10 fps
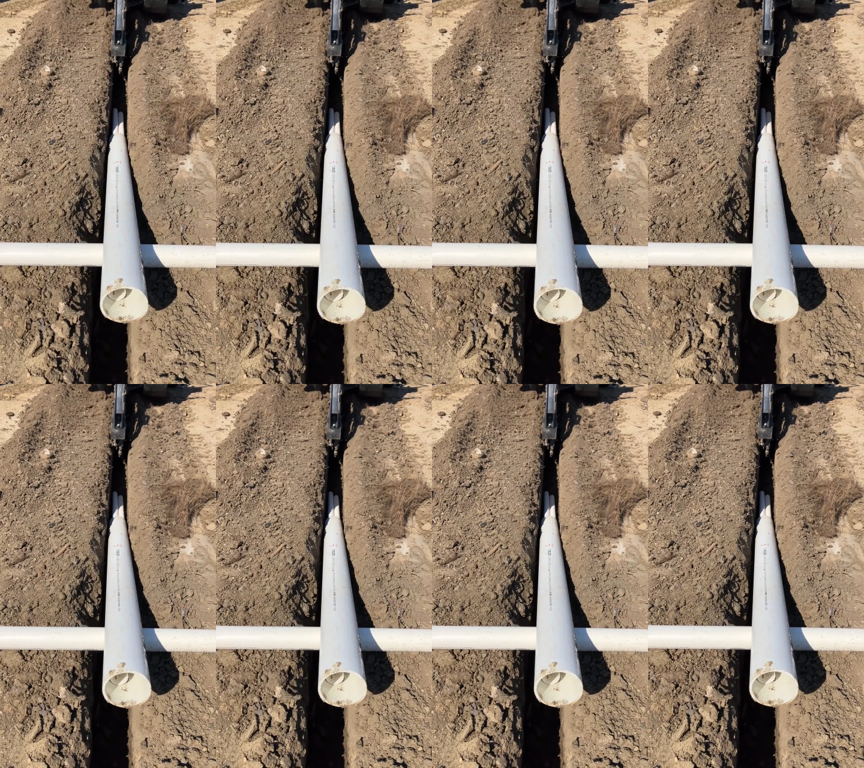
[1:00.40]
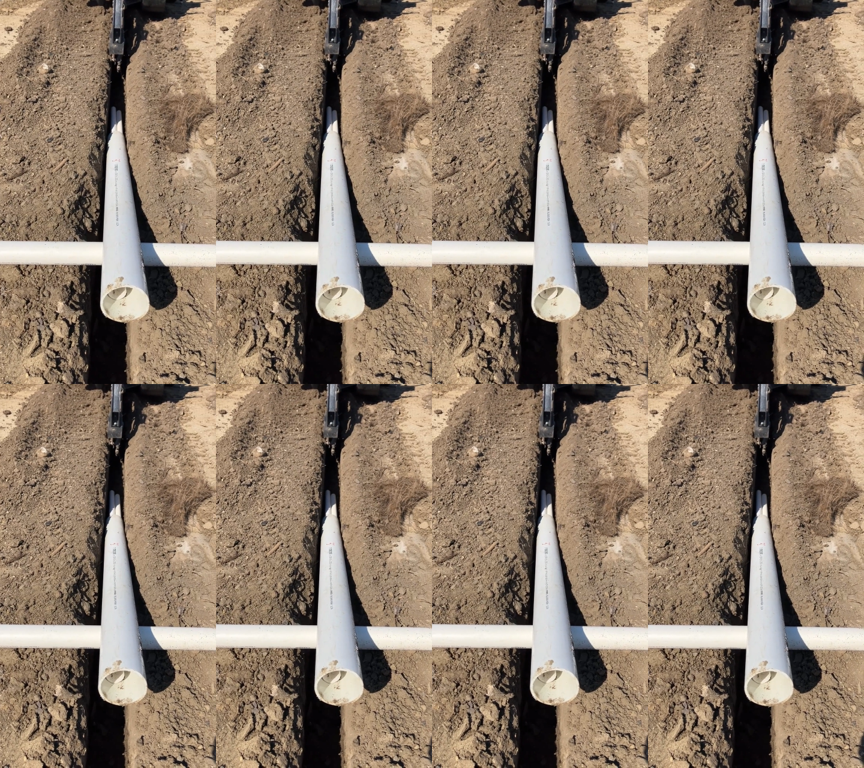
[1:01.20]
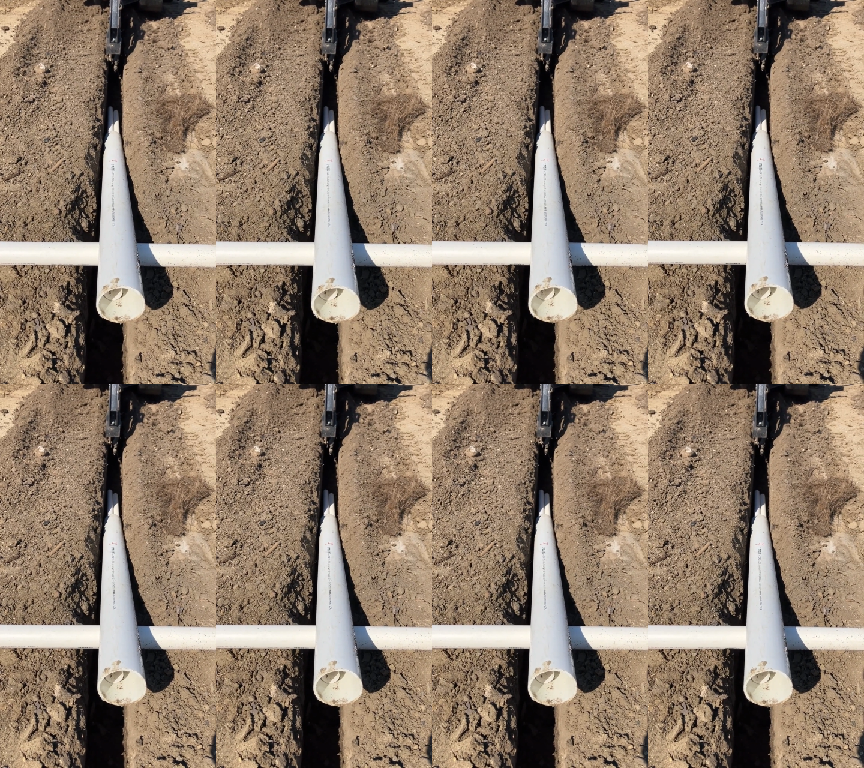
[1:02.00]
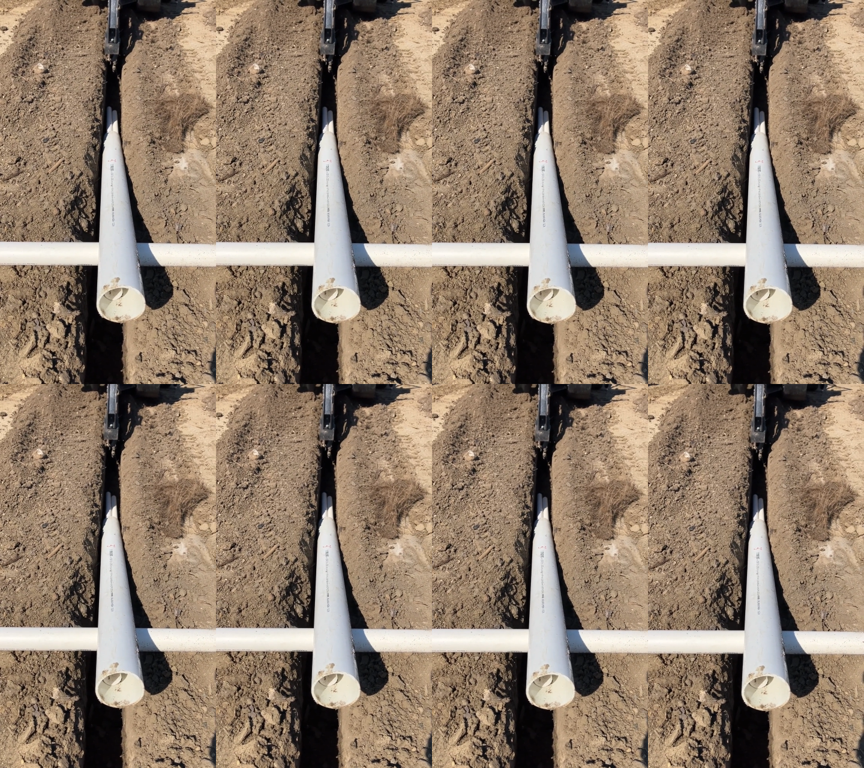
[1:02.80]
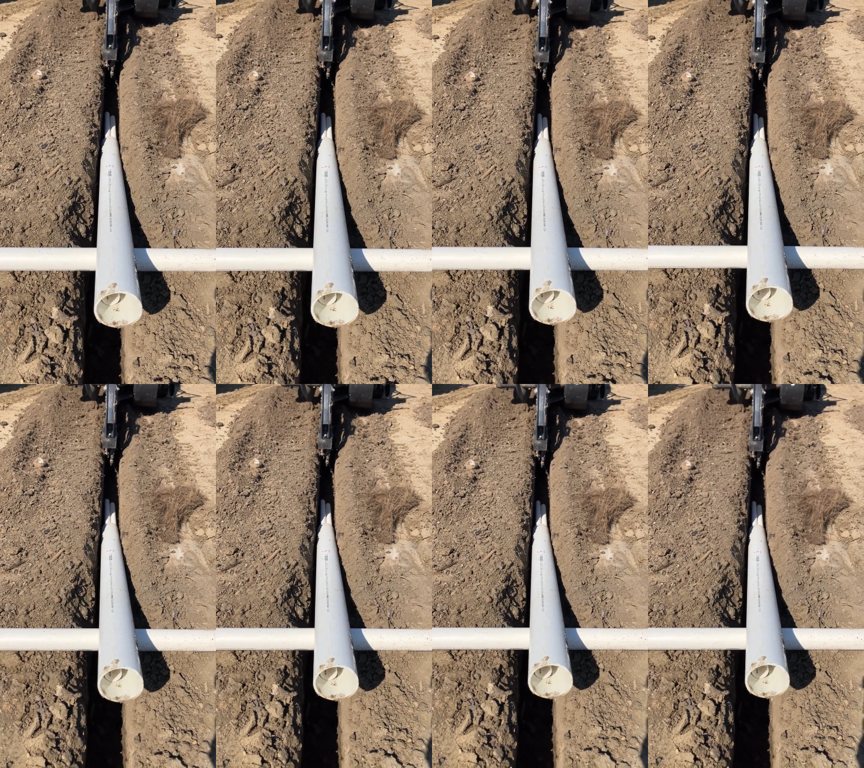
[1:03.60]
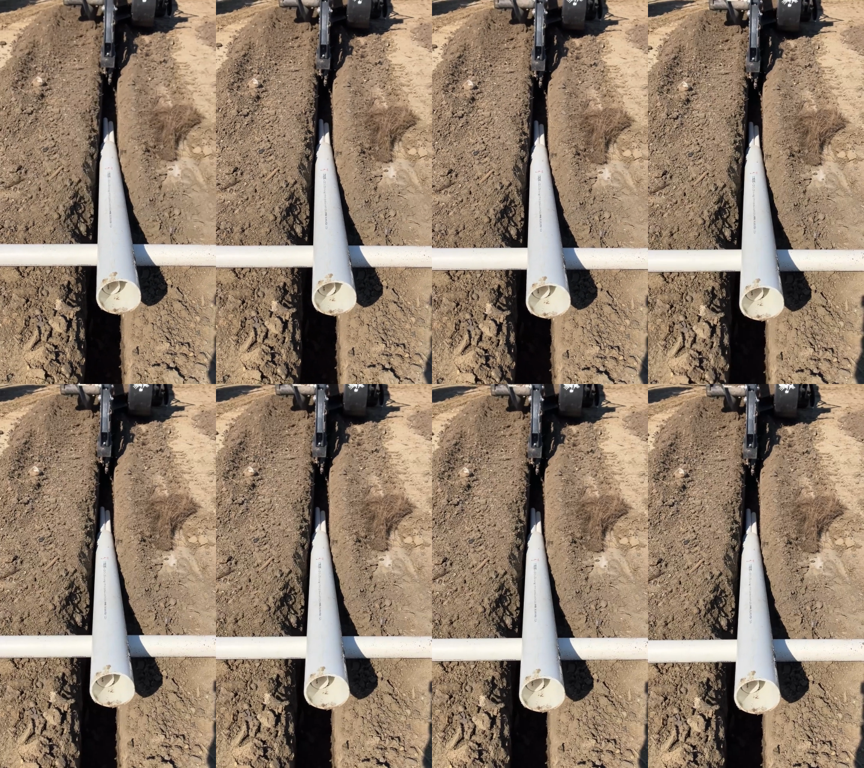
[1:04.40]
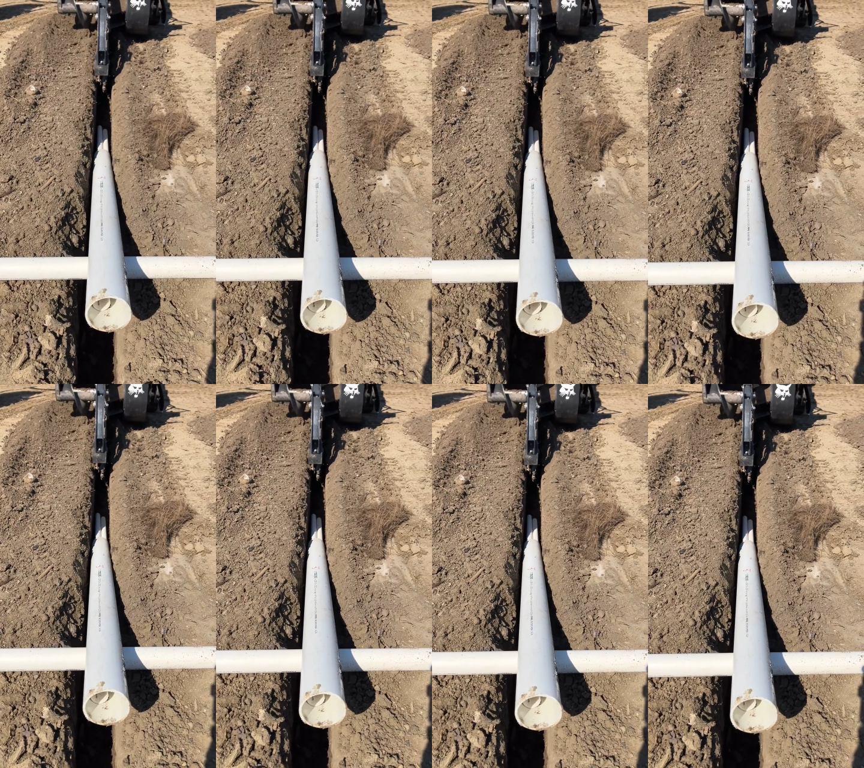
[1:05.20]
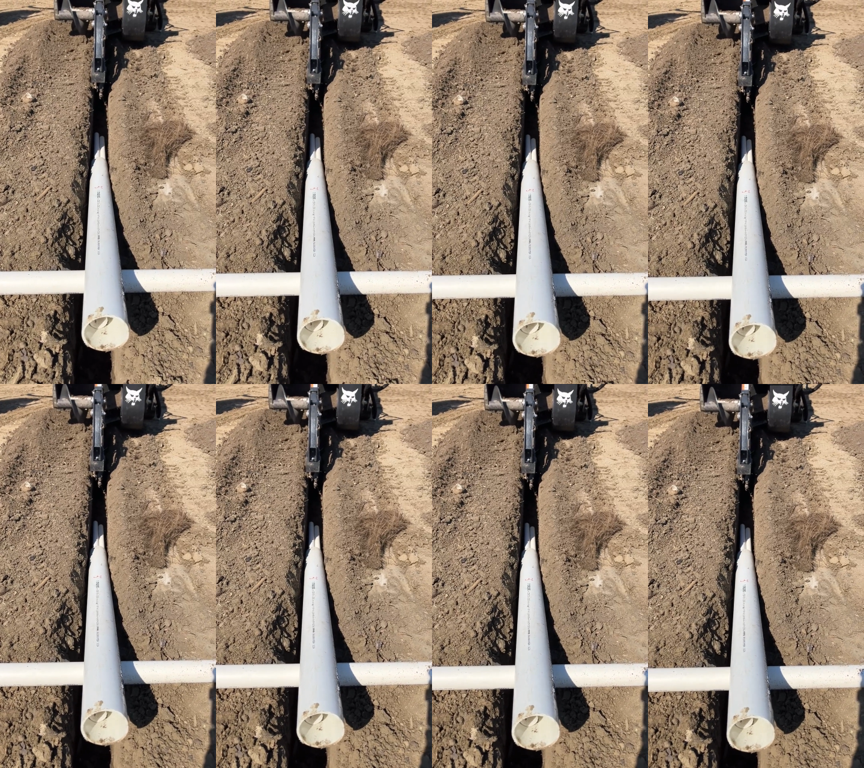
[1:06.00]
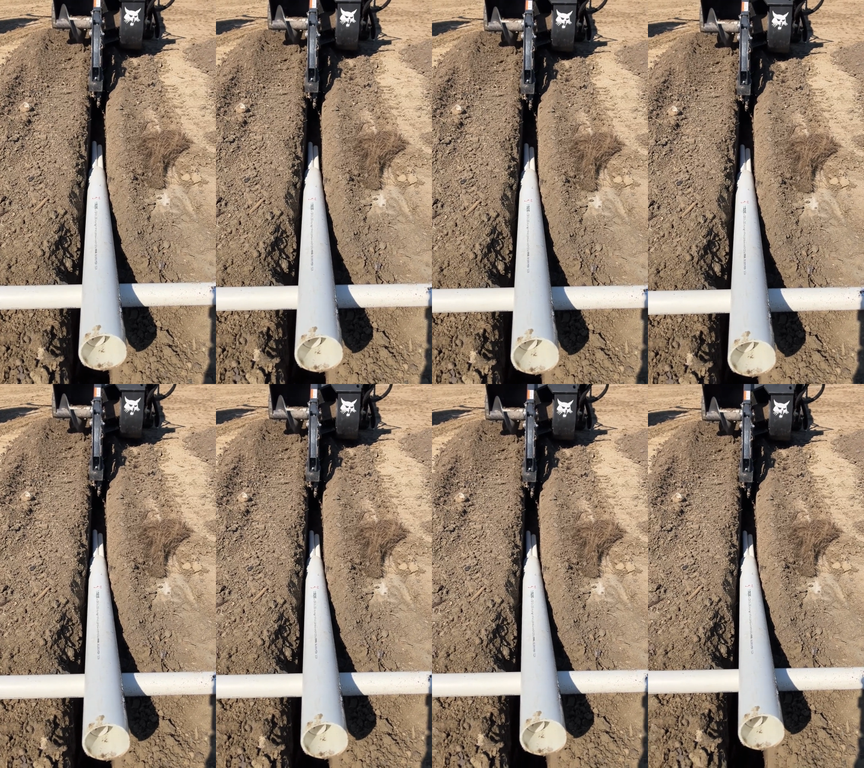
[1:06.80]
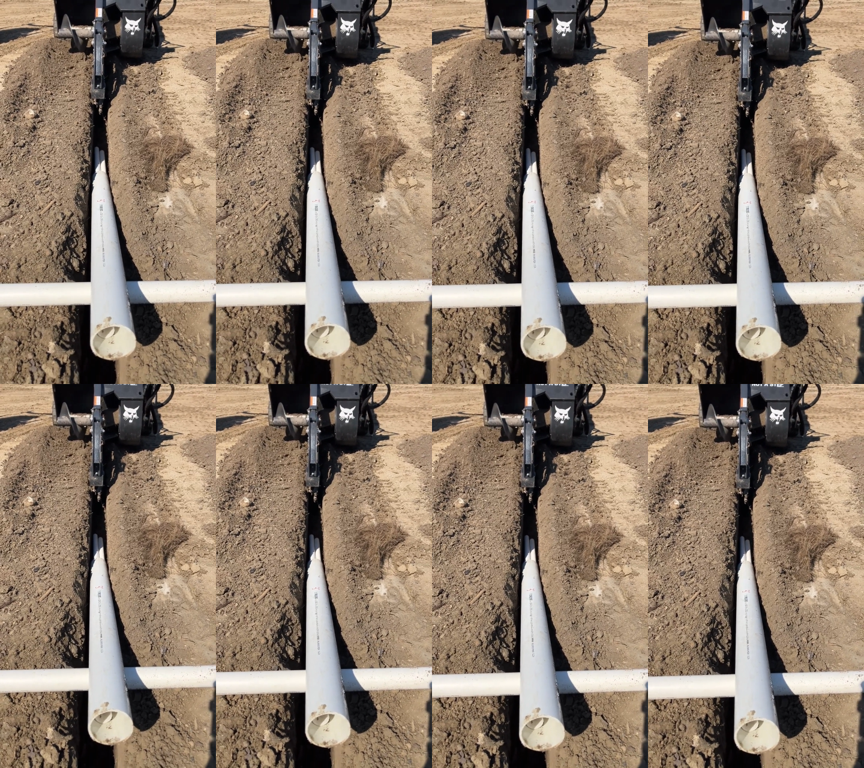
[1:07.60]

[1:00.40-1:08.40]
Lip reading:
(no speaker visible)